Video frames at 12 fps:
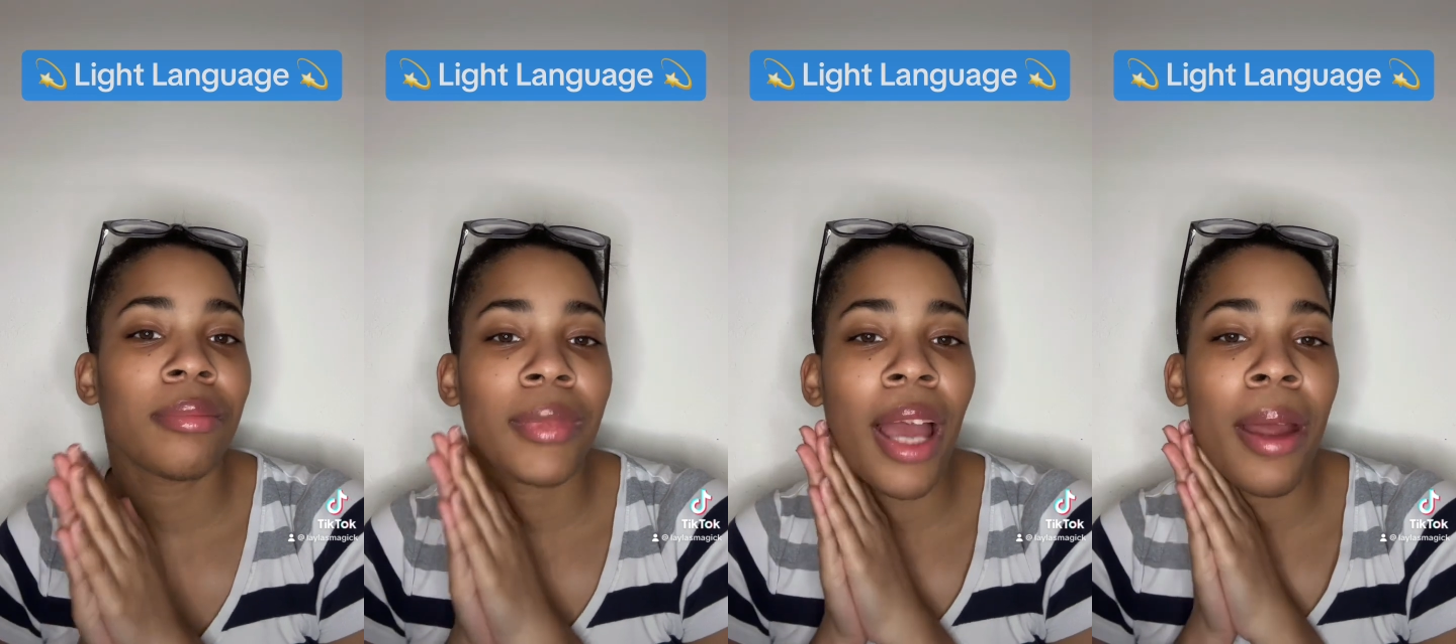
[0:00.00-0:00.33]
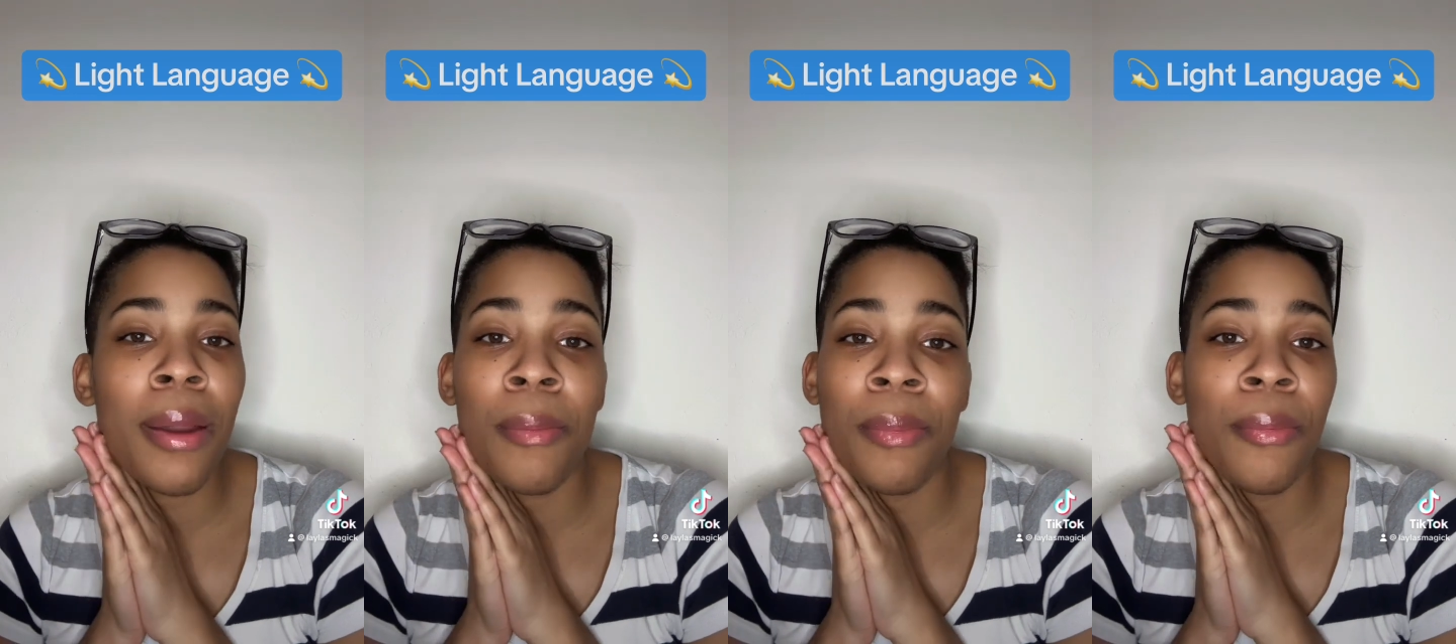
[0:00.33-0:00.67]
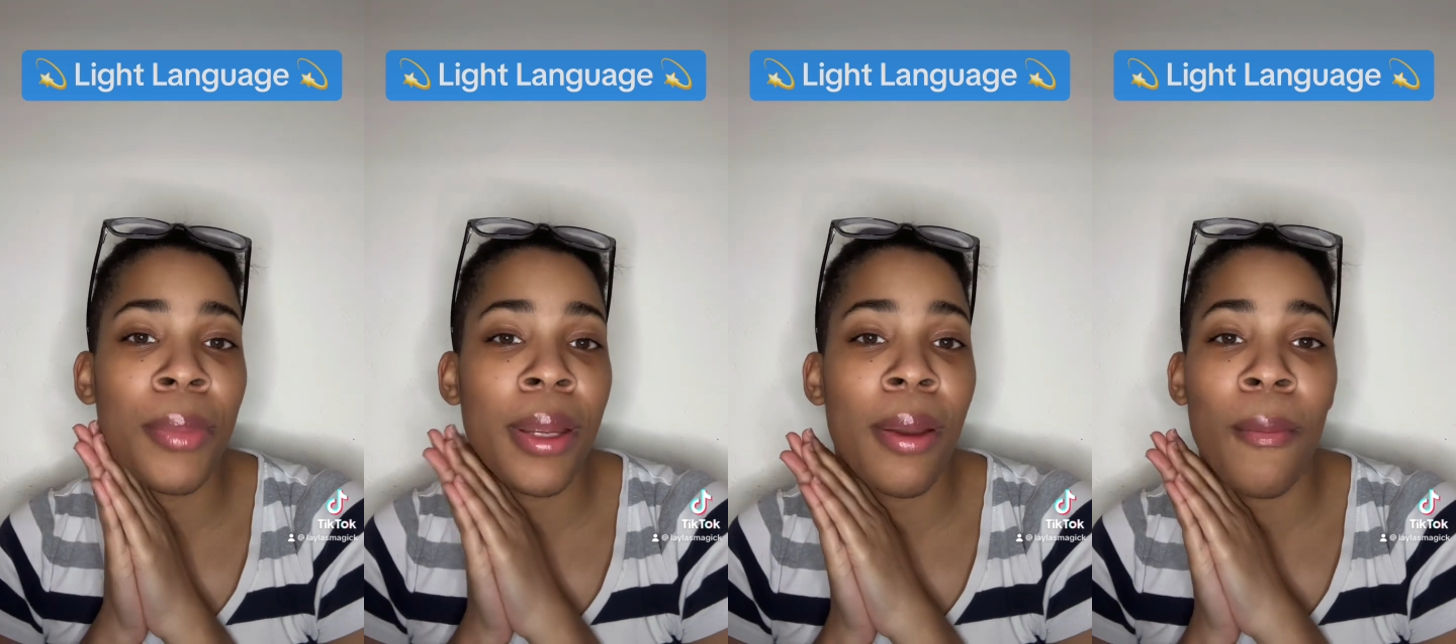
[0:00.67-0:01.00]
I'd
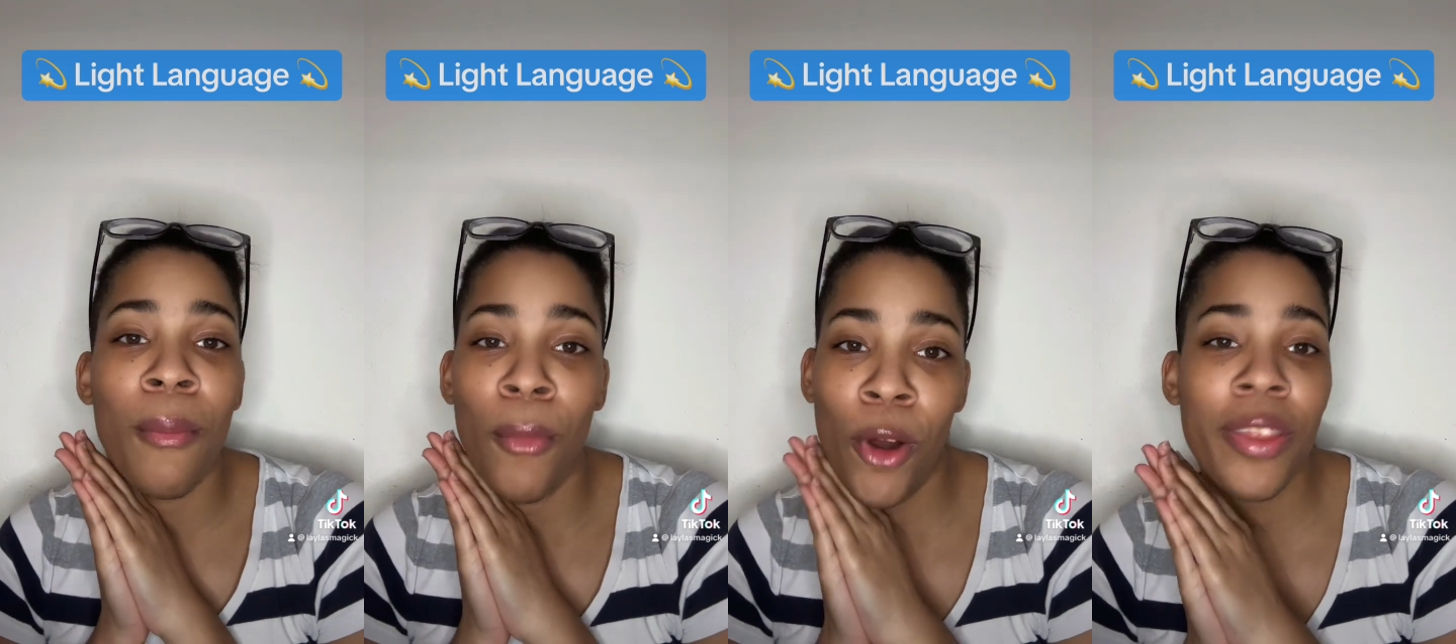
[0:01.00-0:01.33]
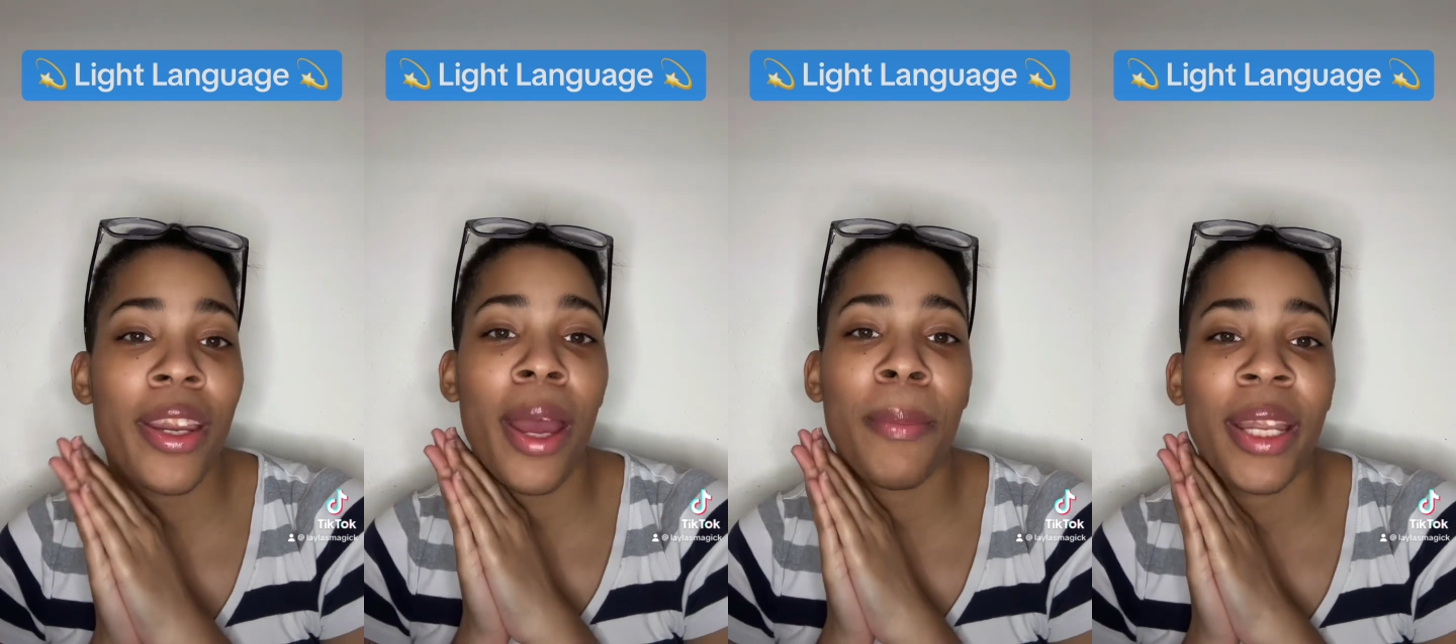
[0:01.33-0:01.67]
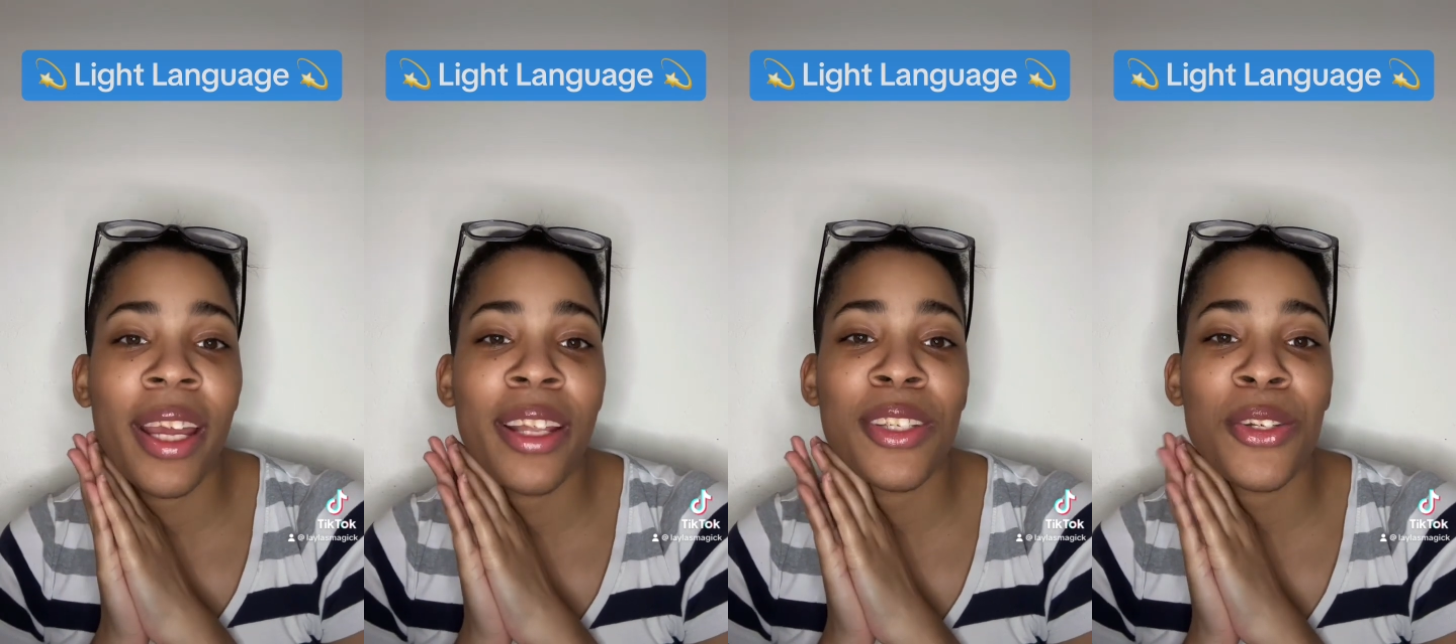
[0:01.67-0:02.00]
be more than happy to
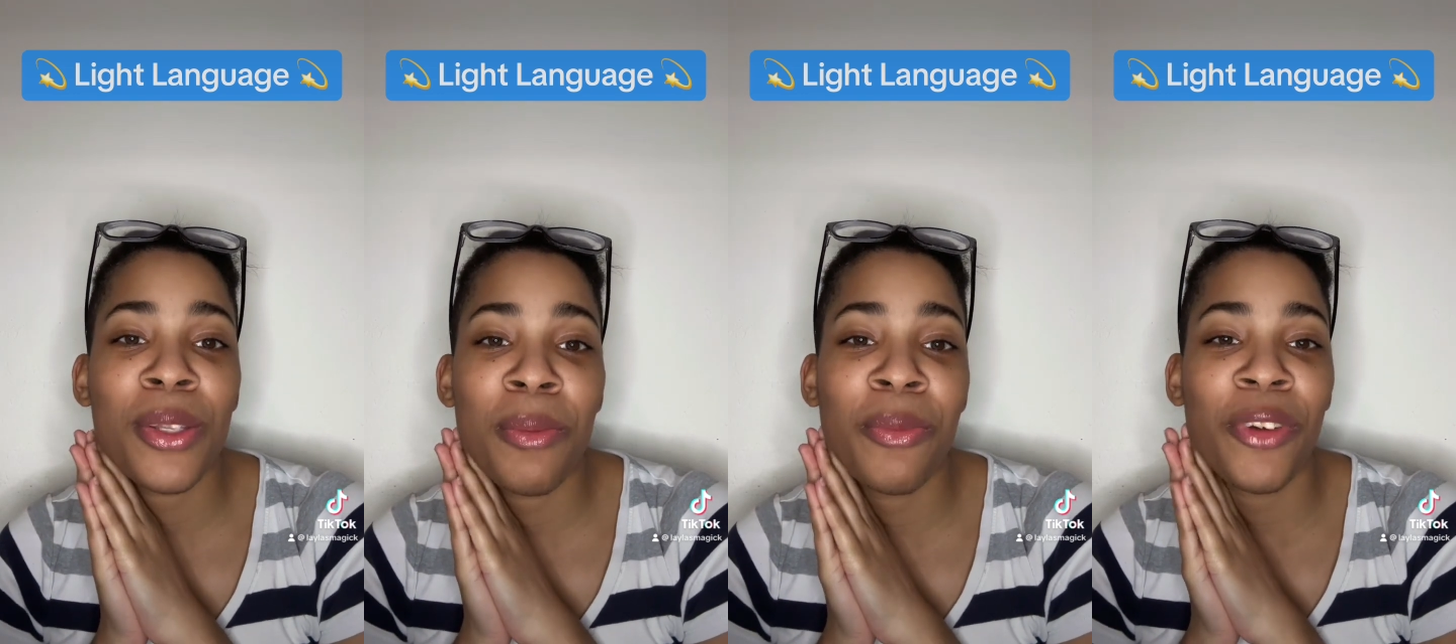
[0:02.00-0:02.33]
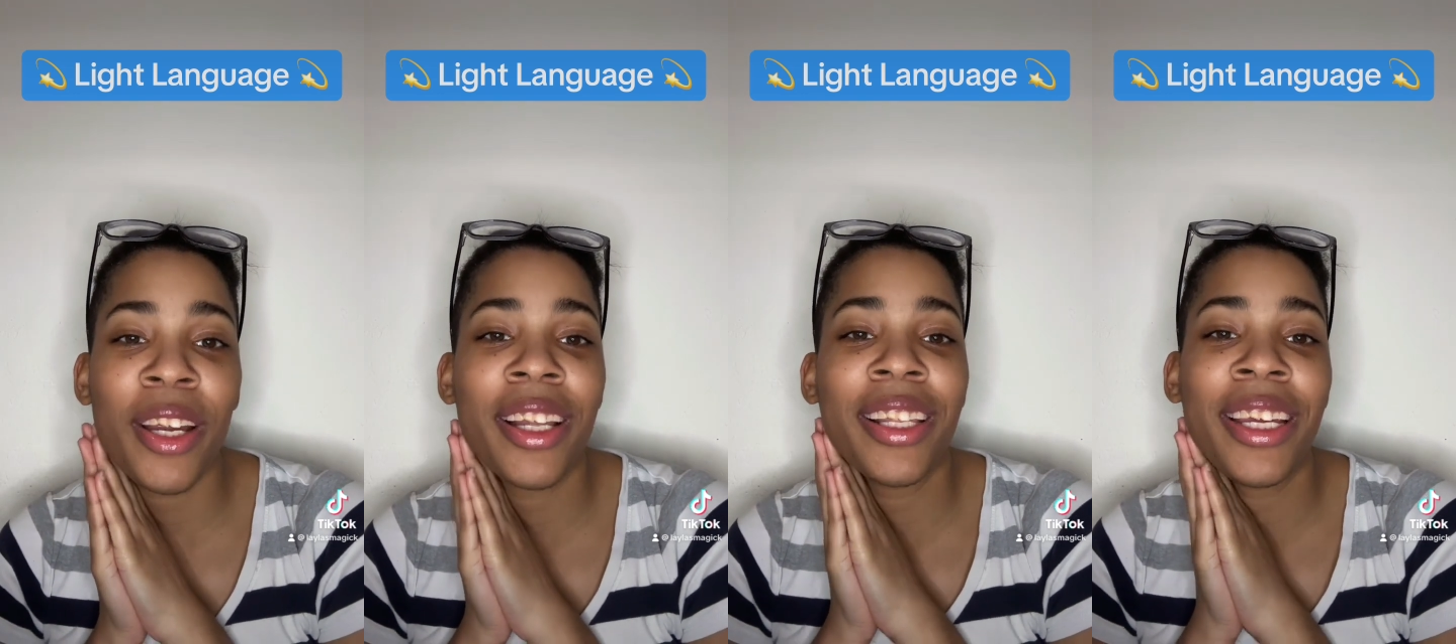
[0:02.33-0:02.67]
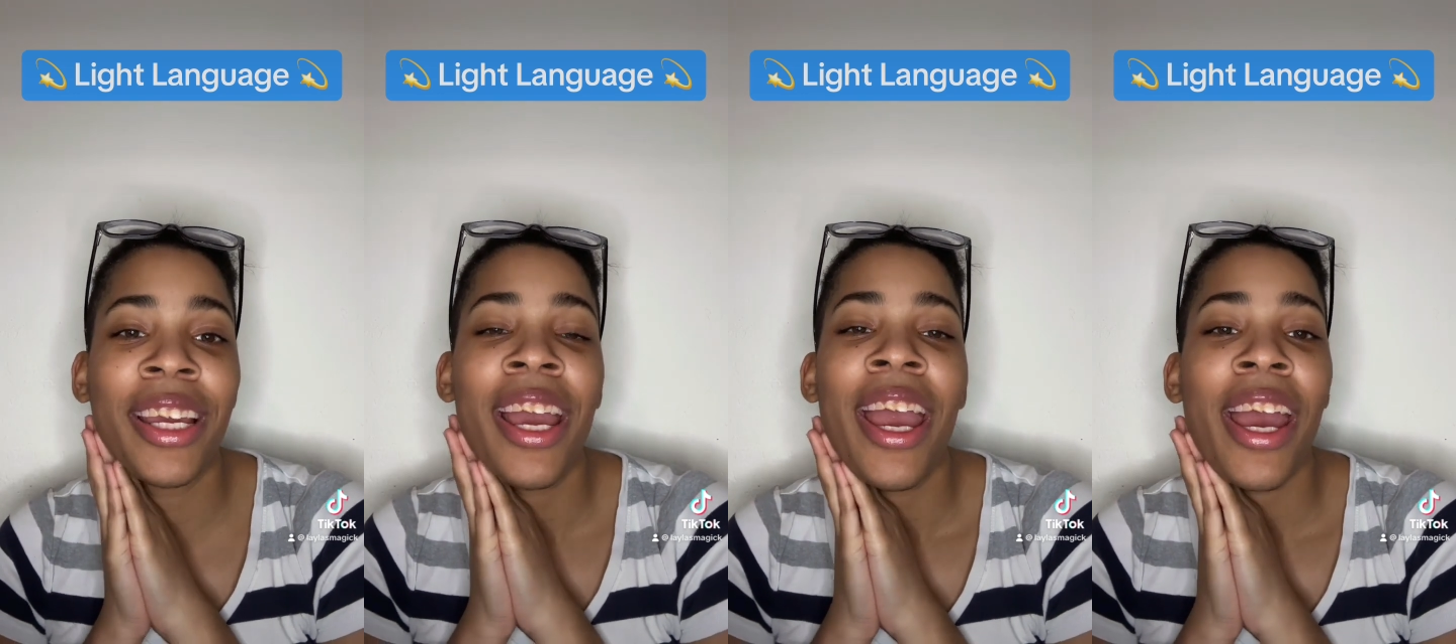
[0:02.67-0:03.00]
answer them, frankly.